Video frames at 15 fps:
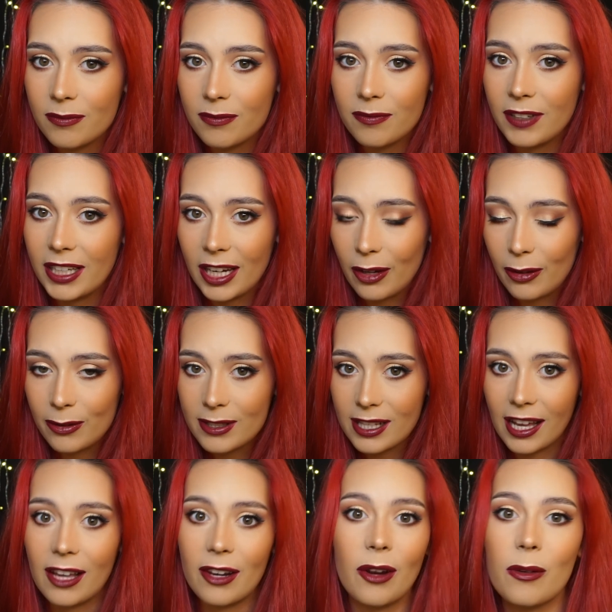videos.
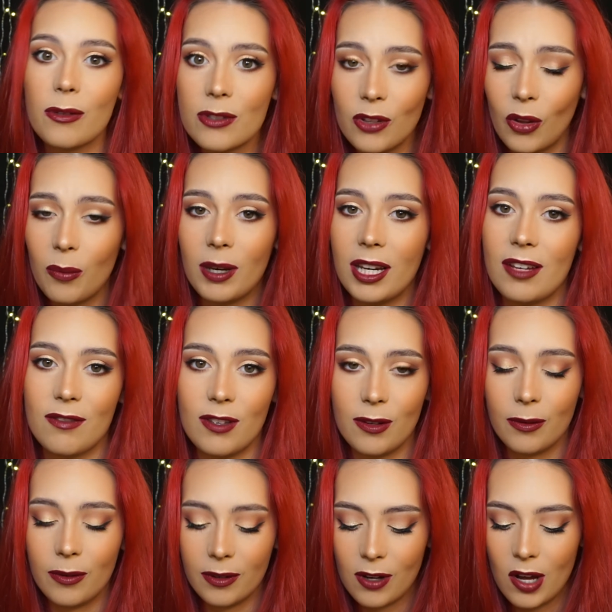Like I know so many of
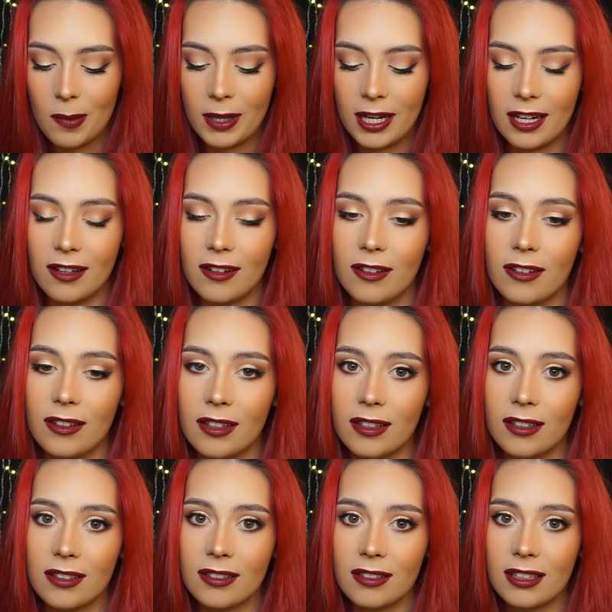you comment on
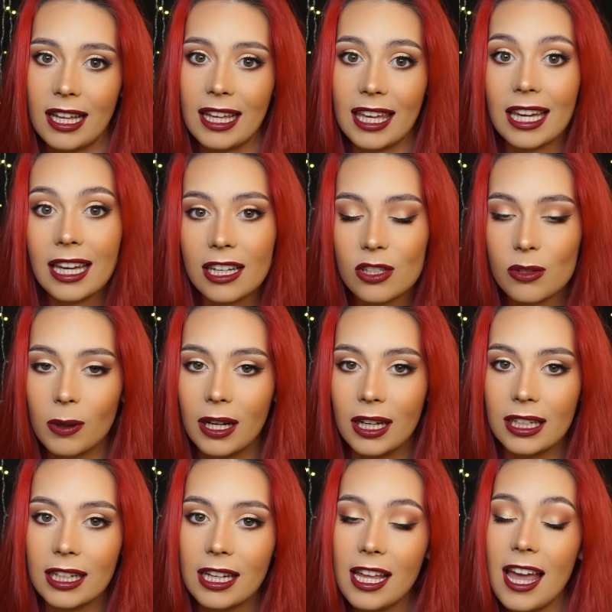like each
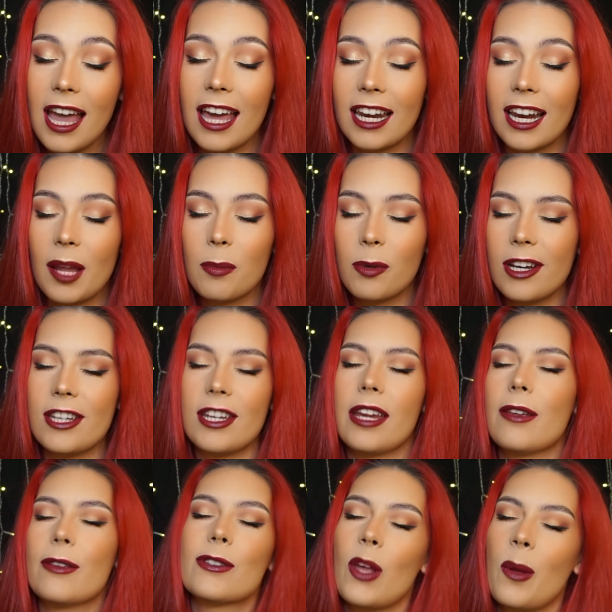one, and I appreciate
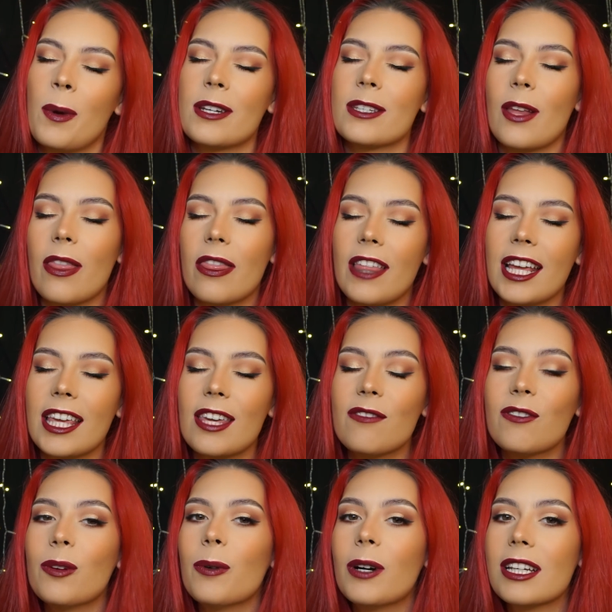you so much. So thank you
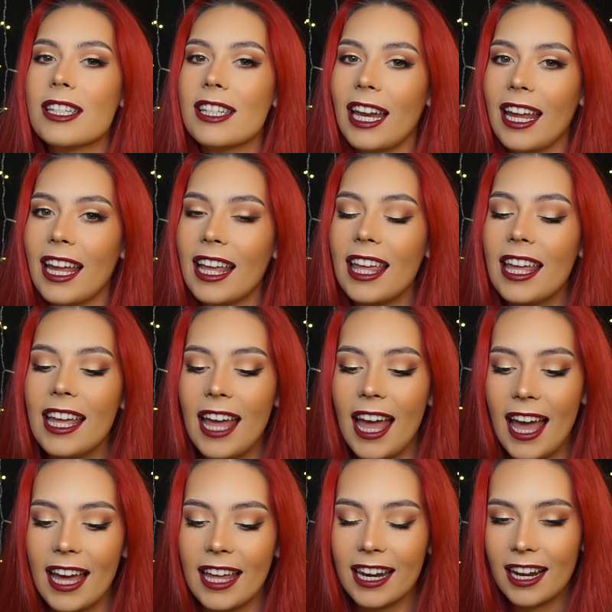for watching,
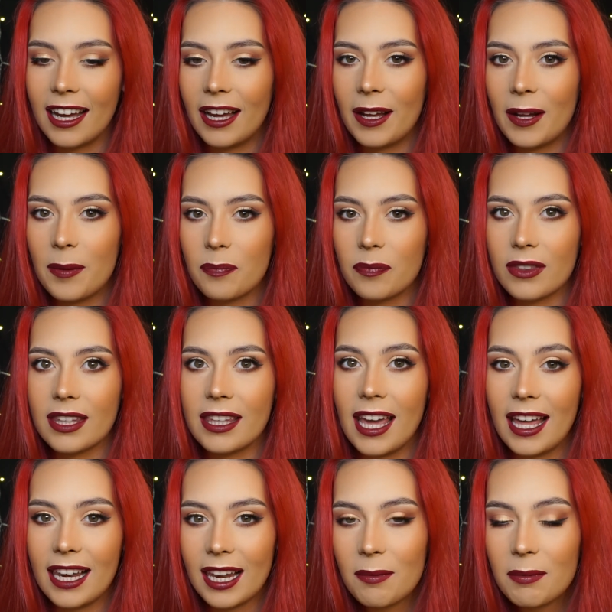and
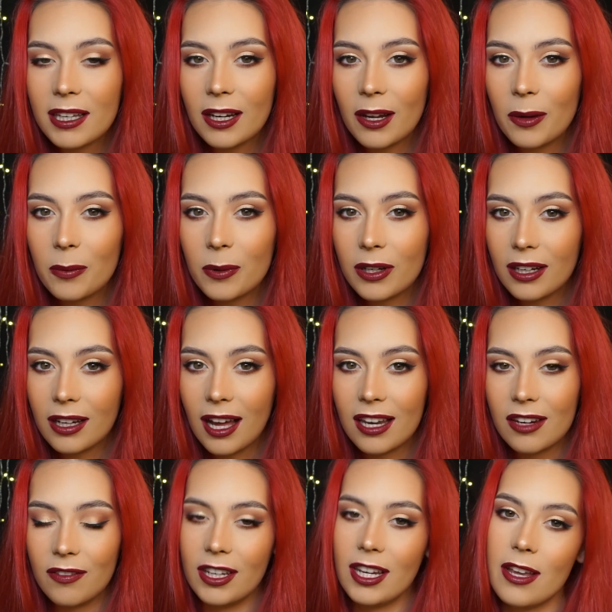yeah, let me know what kind
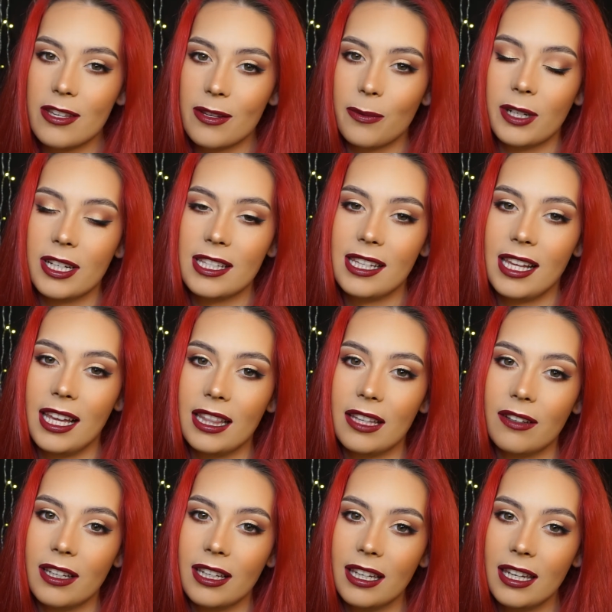of videos you want to see in
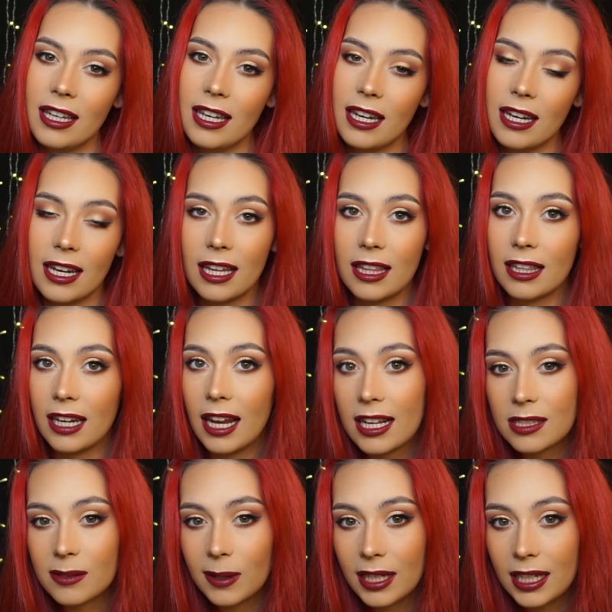the
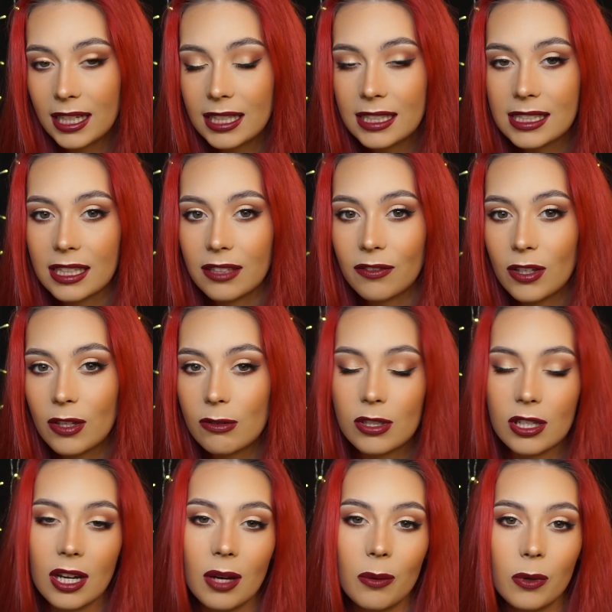next ones, in the
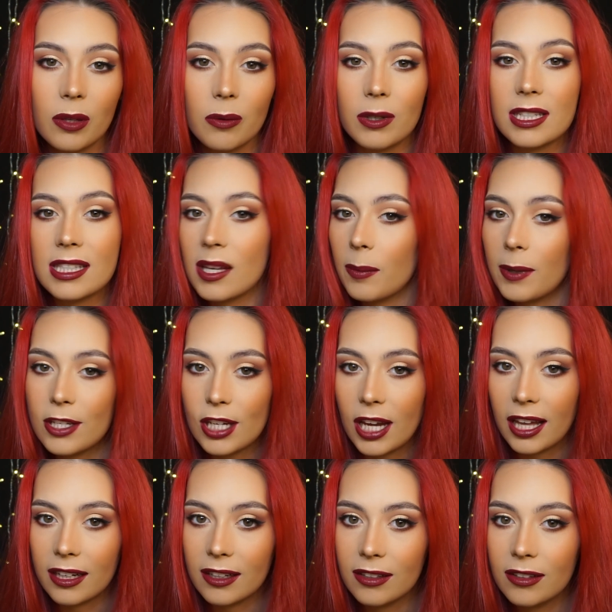future, what you want to see on my
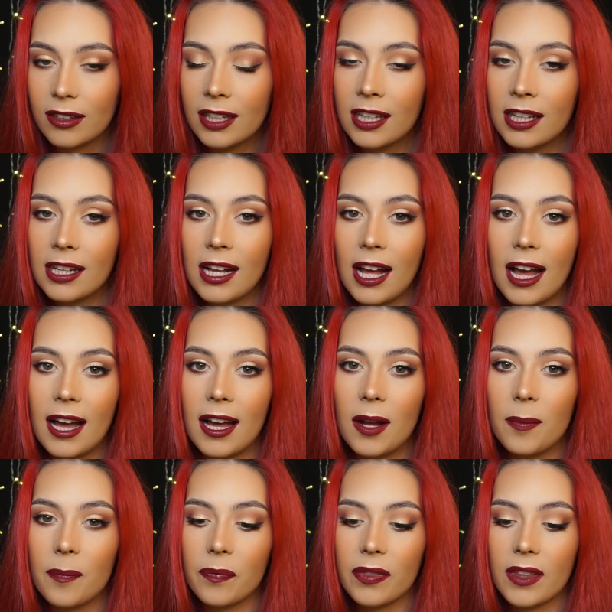channel.
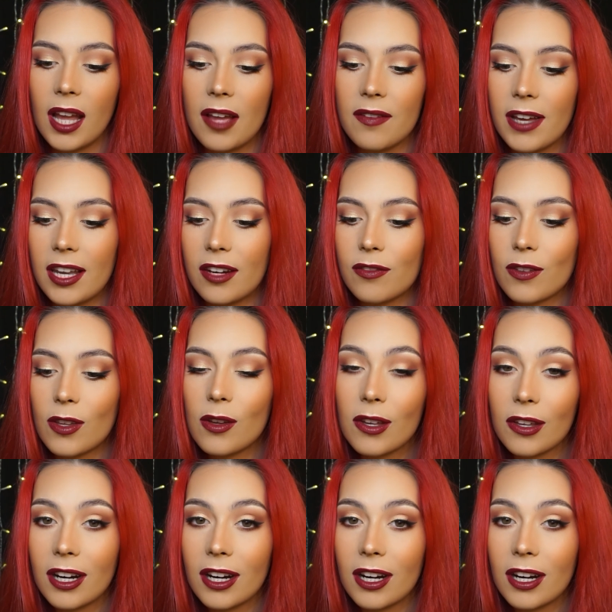I've had a few good